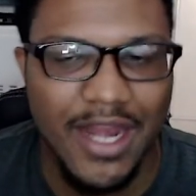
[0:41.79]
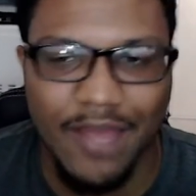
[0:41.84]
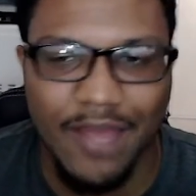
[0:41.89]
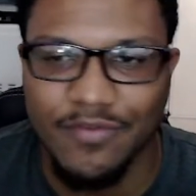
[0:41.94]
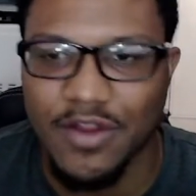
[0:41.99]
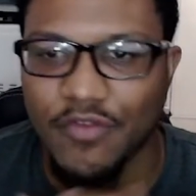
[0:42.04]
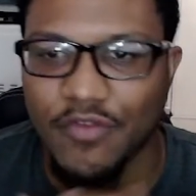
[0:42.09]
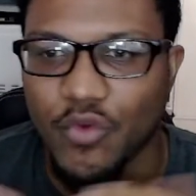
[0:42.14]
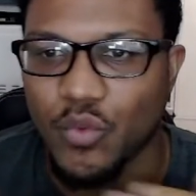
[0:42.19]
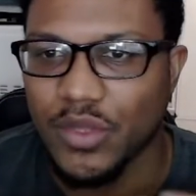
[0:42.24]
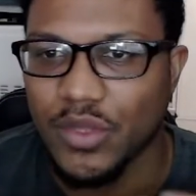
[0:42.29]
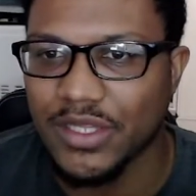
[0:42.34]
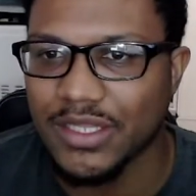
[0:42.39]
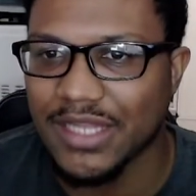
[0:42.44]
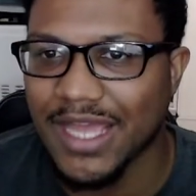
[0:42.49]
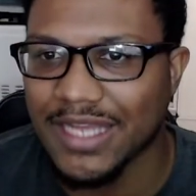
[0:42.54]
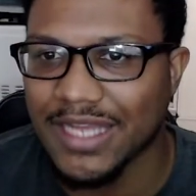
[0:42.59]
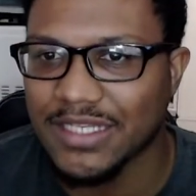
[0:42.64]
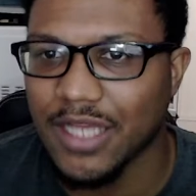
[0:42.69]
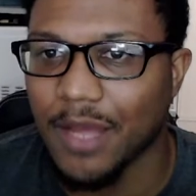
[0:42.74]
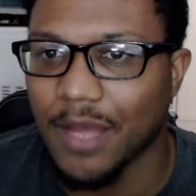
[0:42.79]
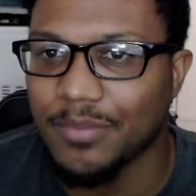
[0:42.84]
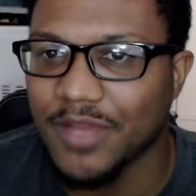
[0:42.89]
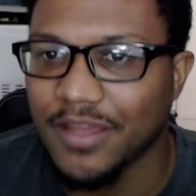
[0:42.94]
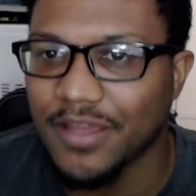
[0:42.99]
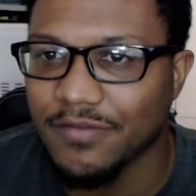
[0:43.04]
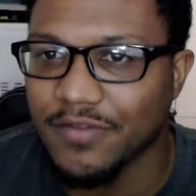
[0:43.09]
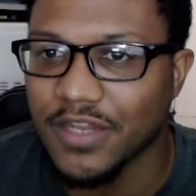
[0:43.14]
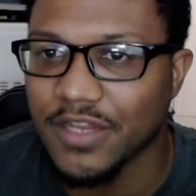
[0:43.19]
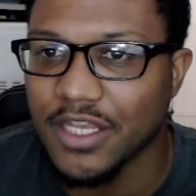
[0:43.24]
I've never really liked
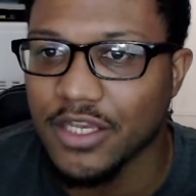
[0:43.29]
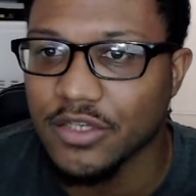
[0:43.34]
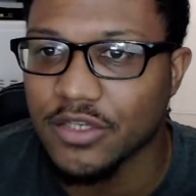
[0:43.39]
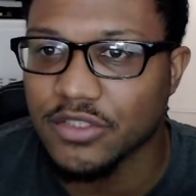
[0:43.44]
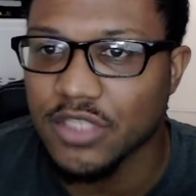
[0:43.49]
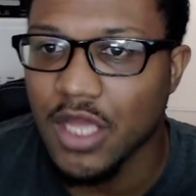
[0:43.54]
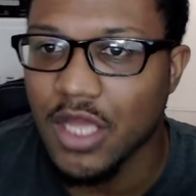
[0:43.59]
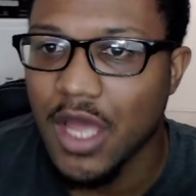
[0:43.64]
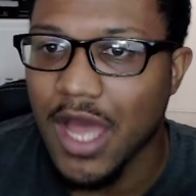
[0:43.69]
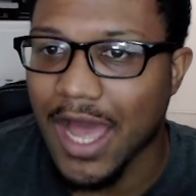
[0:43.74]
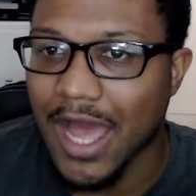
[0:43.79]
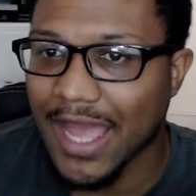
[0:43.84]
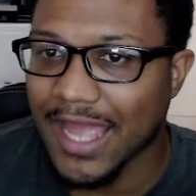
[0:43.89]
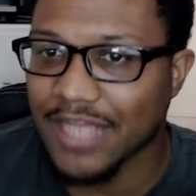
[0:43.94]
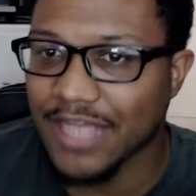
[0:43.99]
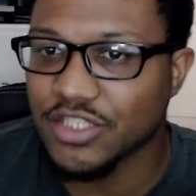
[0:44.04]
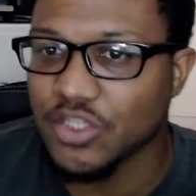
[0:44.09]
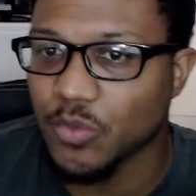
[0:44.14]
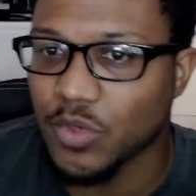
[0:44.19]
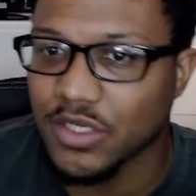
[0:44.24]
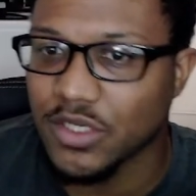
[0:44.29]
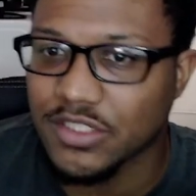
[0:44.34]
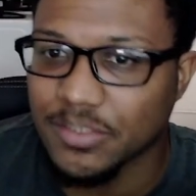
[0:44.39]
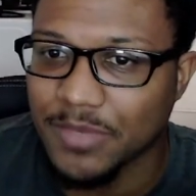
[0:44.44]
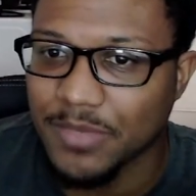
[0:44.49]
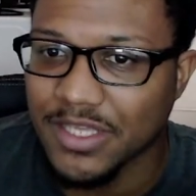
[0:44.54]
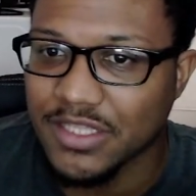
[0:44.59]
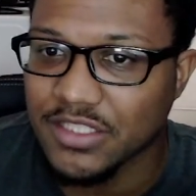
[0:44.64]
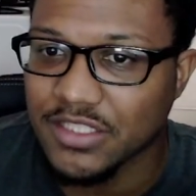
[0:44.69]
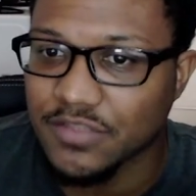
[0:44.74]
update videos. I actually wanted to
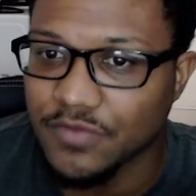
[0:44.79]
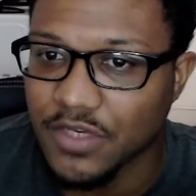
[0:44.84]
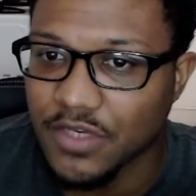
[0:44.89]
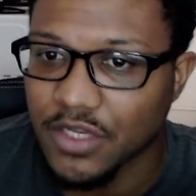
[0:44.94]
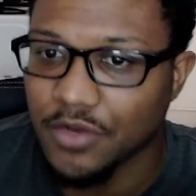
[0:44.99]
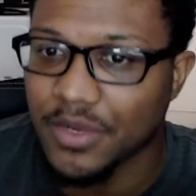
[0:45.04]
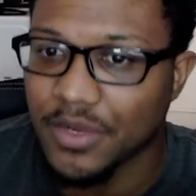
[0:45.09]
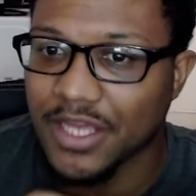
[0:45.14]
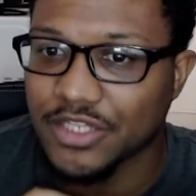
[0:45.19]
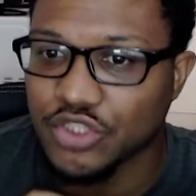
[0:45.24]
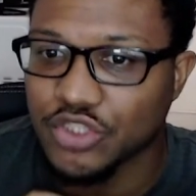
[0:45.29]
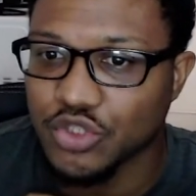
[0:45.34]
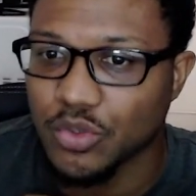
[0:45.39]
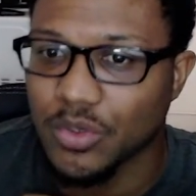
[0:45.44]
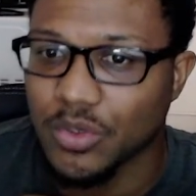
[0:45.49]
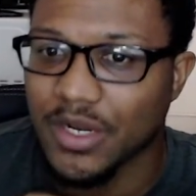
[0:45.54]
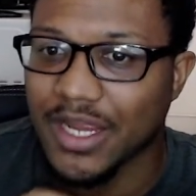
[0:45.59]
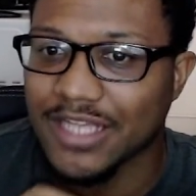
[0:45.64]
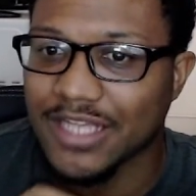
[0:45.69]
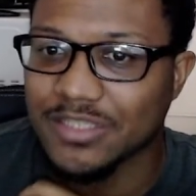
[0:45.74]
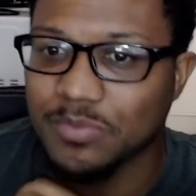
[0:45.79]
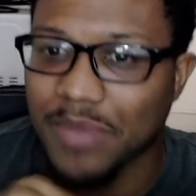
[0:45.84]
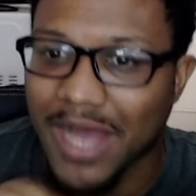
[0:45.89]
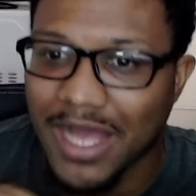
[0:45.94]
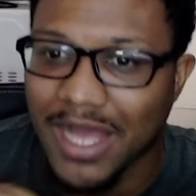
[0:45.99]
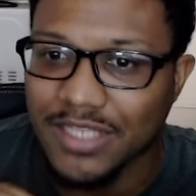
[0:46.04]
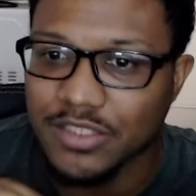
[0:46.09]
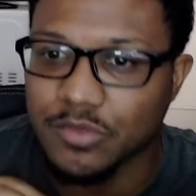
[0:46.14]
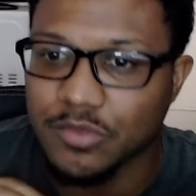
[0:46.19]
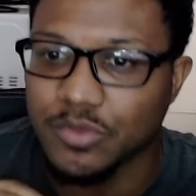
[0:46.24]
make this video as short as
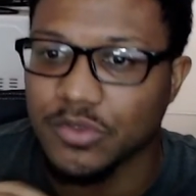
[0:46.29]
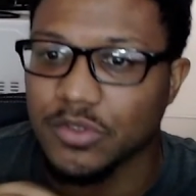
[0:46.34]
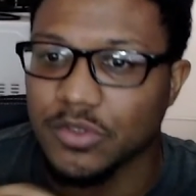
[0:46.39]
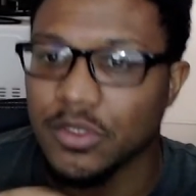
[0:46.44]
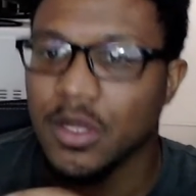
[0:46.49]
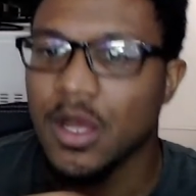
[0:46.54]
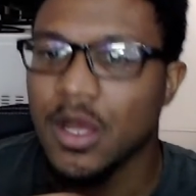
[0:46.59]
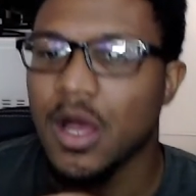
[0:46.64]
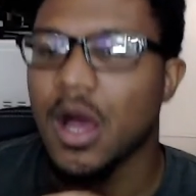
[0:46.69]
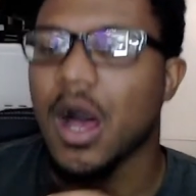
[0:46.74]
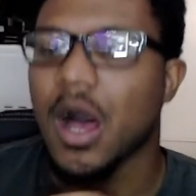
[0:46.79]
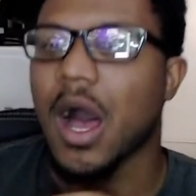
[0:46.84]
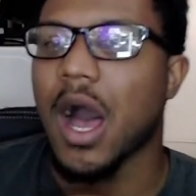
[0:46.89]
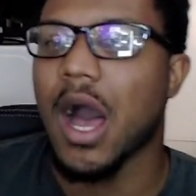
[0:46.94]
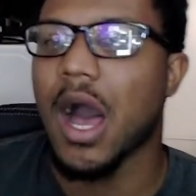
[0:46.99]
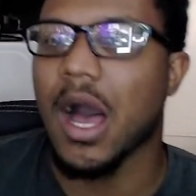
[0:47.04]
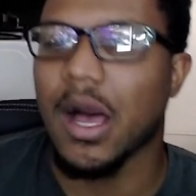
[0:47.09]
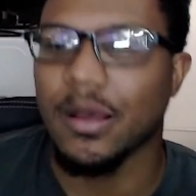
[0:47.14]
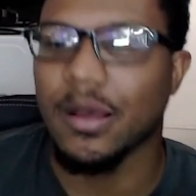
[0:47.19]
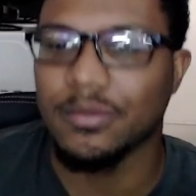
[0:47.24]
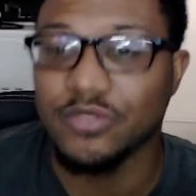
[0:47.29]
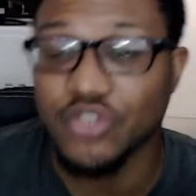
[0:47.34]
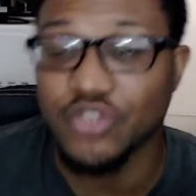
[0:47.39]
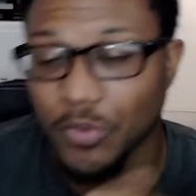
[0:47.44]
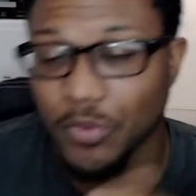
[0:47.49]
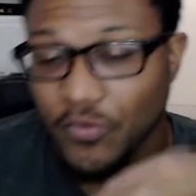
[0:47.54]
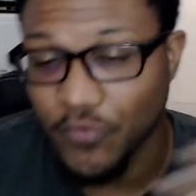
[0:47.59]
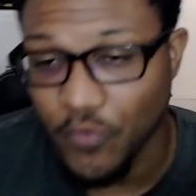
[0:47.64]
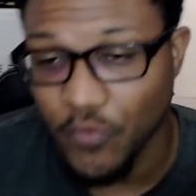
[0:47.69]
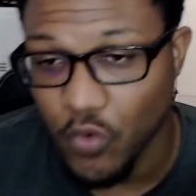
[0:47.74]
possible. So
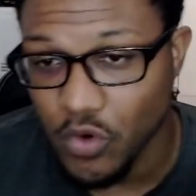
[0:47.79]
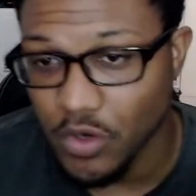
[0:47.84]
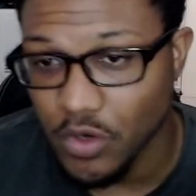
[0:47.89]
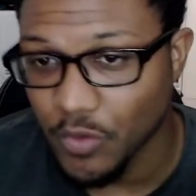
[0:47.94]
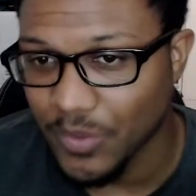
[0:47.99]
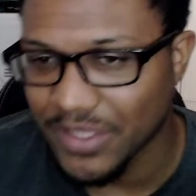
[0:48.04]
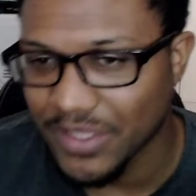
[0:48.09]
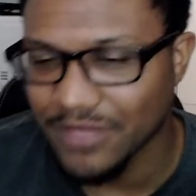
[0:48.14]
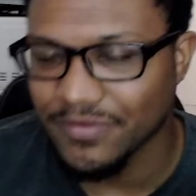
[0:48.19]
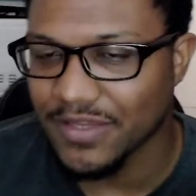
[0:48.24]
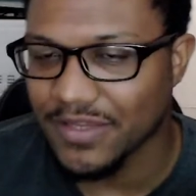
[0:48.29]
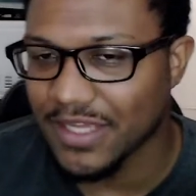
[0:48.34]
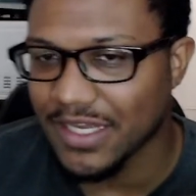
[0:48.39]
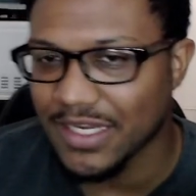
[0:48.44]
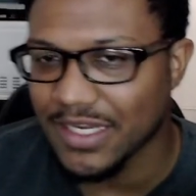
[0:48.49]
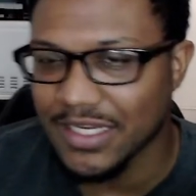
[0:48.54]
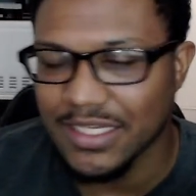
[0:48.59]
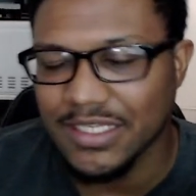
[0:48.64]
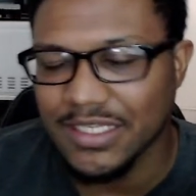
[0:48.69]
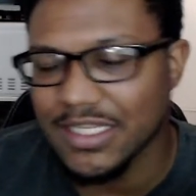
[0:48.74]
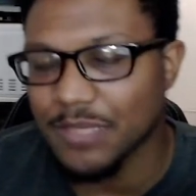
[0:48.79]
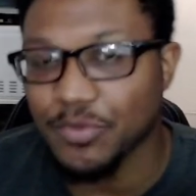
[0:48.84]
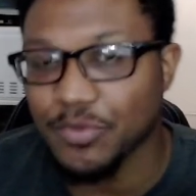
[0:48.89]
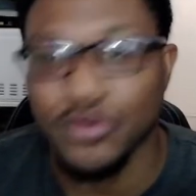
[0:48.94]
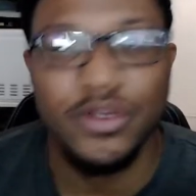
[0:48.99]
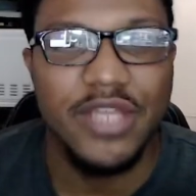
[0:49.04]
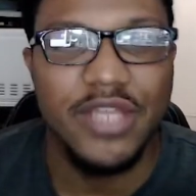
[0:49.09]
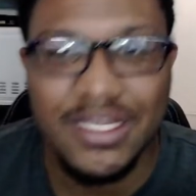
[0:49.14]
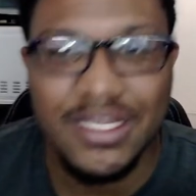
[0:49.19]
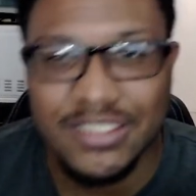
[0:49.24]
before we even get any deeper,
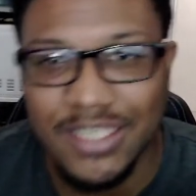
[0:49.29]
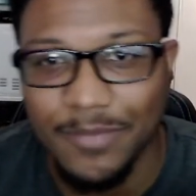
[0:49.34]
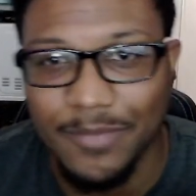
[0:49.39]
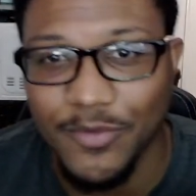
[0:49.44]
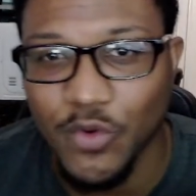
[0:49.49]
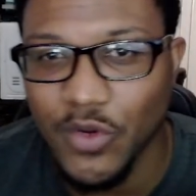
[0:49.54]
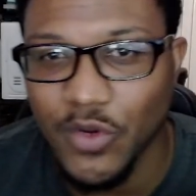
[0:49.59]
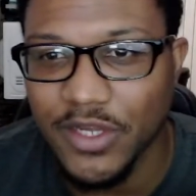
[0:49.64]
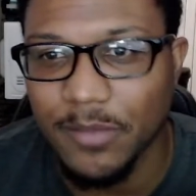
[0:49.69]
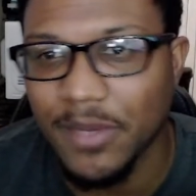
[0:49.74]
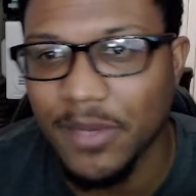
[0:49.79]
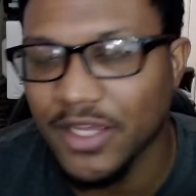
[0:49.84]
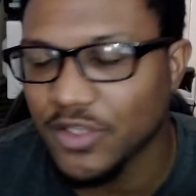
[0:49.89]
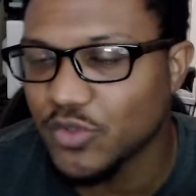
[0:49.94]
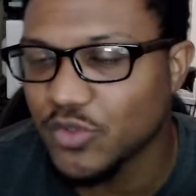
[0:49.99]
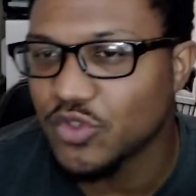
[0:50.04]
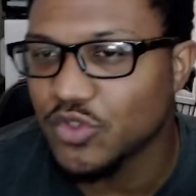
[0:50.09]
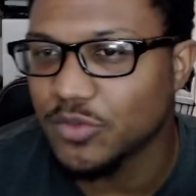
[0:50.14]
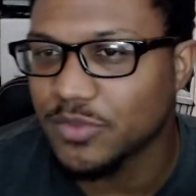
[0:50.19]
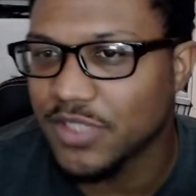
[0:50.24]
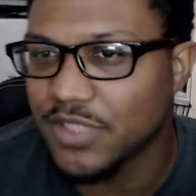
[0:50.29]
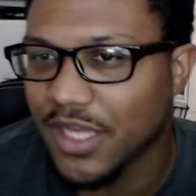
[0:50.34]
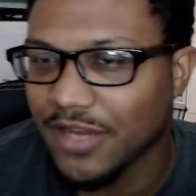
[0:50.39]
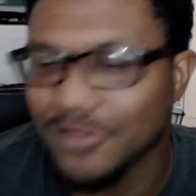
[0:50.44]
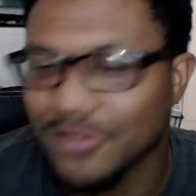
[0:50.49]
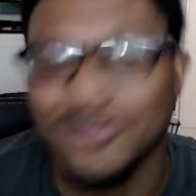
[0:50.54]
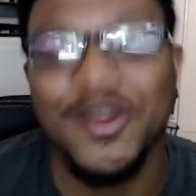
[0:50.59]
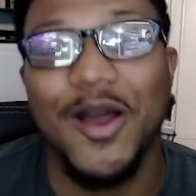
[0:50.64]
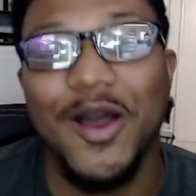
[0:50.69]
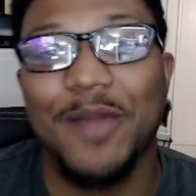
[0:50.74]
yes, I'm quitting my YouTube
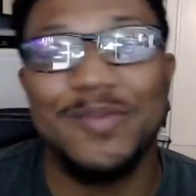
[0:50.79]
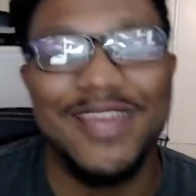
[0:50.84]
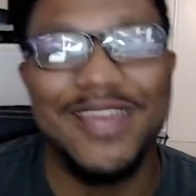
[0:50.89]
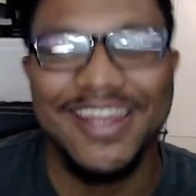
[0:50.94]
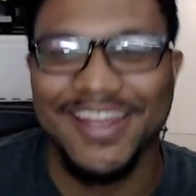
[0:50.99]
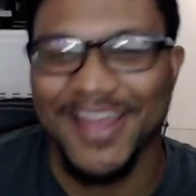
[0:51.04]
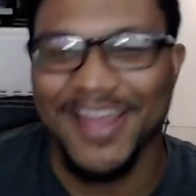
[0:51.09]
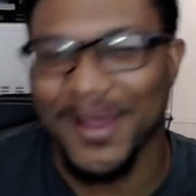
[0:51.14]
channel. No, I'm kidding.